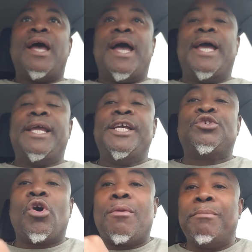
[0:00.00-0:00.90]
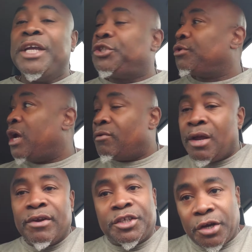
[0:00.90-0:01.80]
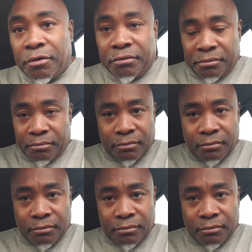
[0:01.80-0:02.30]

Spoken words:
And he's going to make sure at every turn,